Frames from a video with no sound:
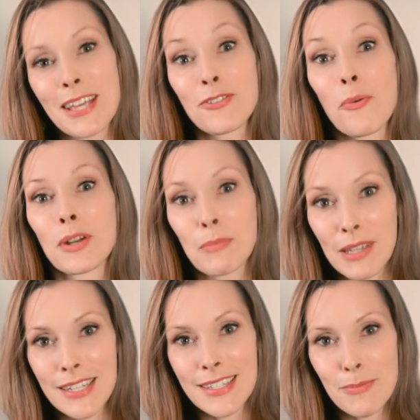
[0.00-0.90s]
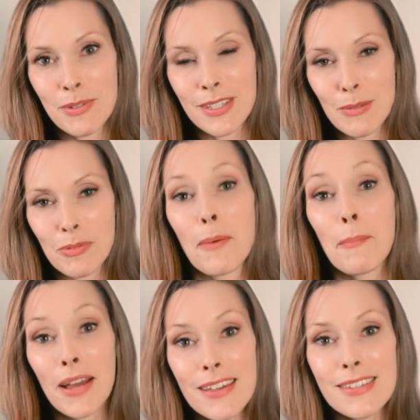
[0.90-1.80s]
I don't want to be in a deep sleep
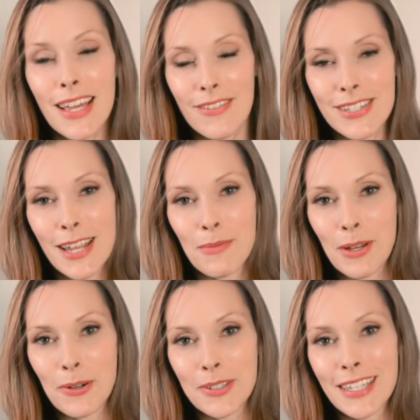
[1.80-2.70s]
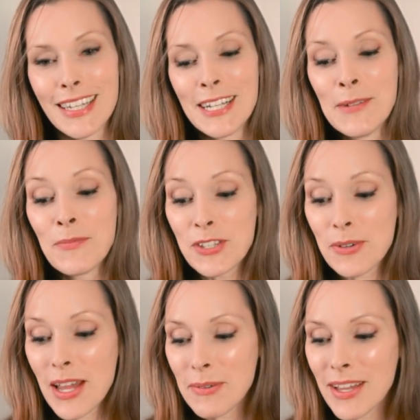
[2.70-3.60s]
because I have a 10-week-old. So
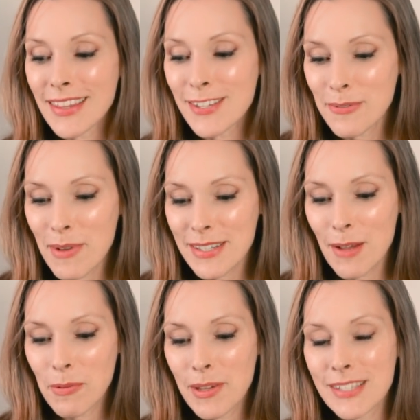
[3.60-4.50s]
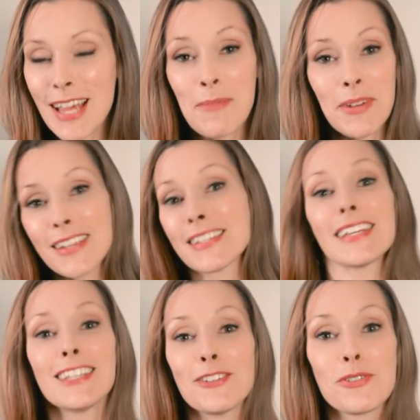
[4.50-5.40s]
anyway, these are my supplements. I'm not
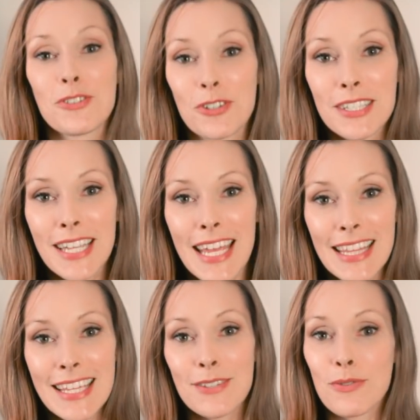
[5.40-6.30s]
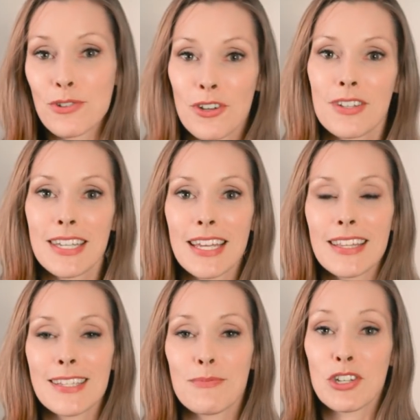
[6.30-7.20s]
saying that you should take these or shouldn't take
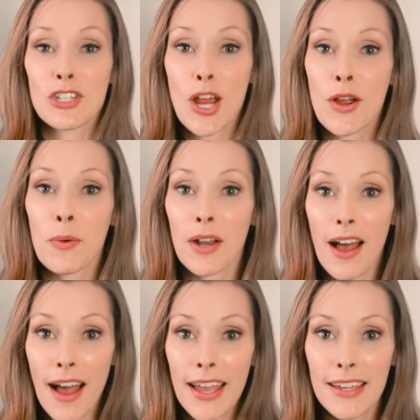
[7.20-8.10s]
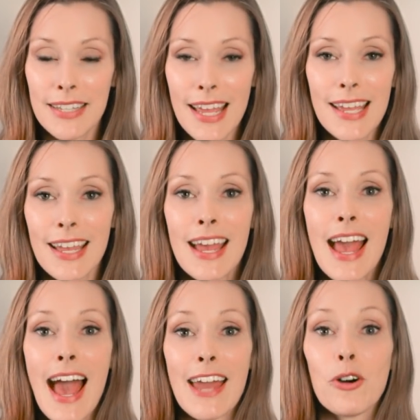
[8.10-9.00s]
these. I'm just sharing what I take,
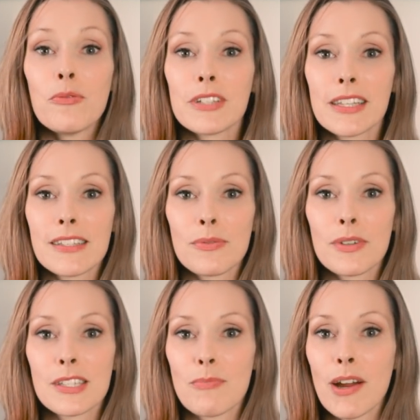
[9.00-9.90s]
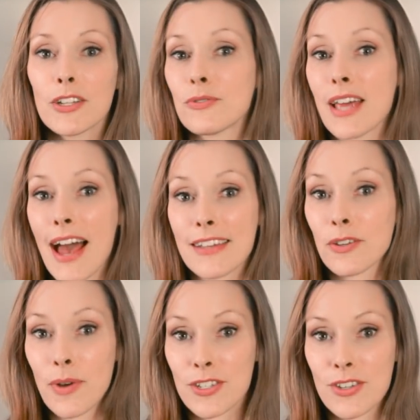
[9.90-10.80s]
and hopefully this will inspire you to ask
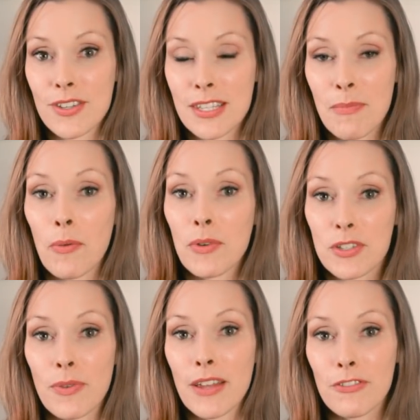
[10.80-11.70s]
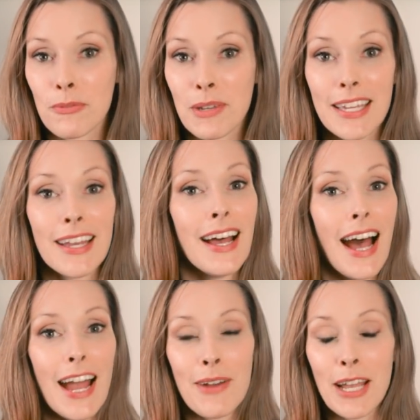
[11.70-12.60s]
questions about what's right for me.
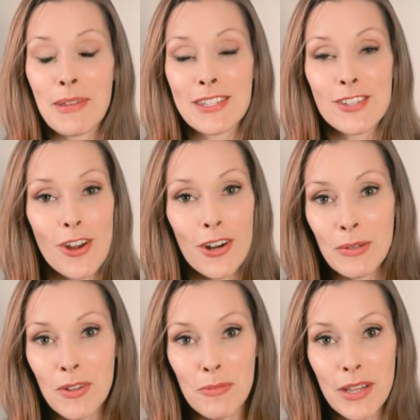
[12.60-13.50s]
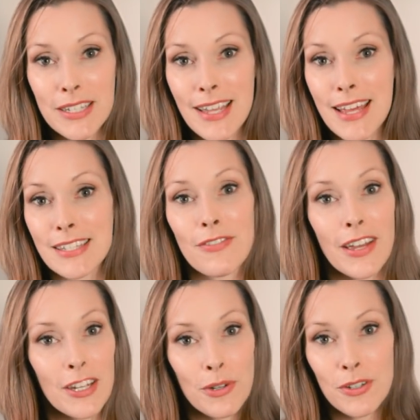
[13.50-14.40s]
I recommend starting with a blood test,
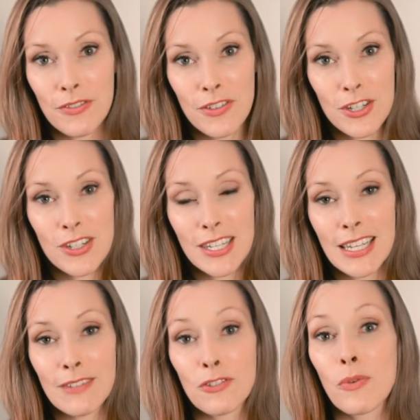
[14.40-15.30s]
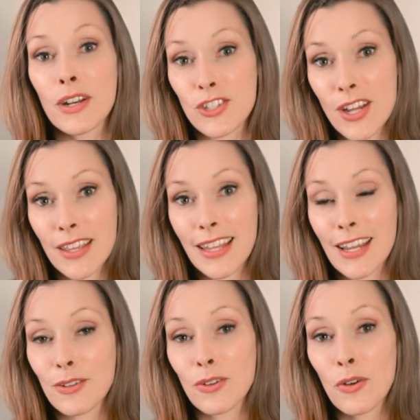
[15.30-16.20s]
find out what you're deficient in. If you want to check that
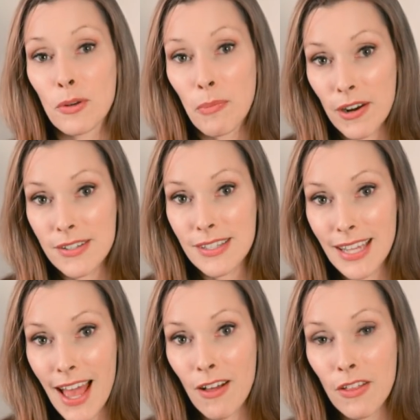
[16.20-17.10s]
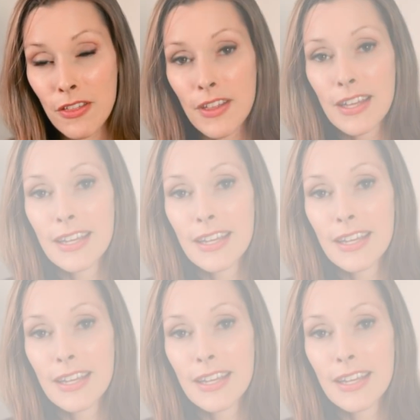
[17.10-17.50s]
out, you can go to Parsley Health.